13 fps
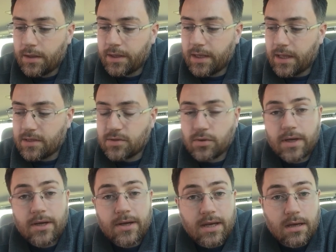Get that sorted
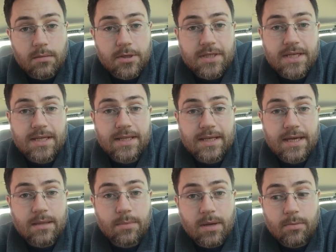out, get it MOT'd, then
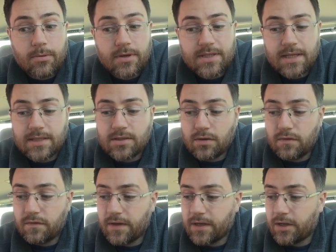get the paperwork sent
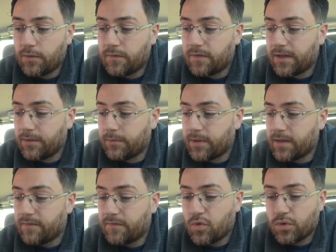off, and hopefully
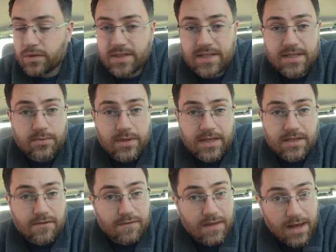within 4 to 6 weeks
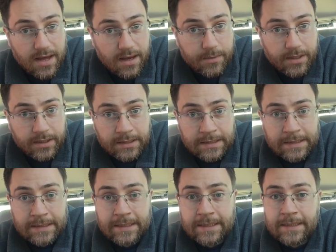of that happening,
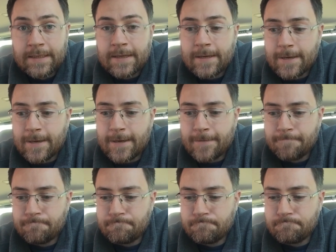
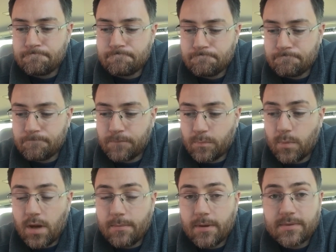
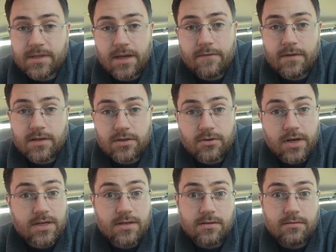might be able to get a
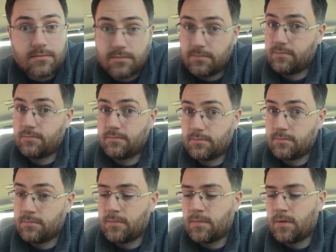registration.
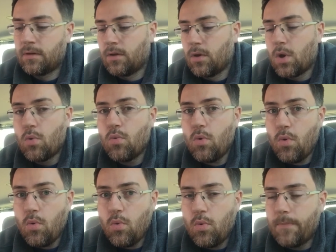
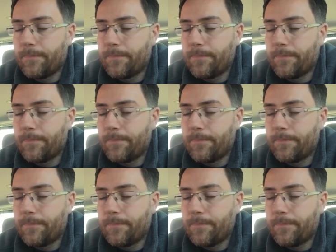Woo!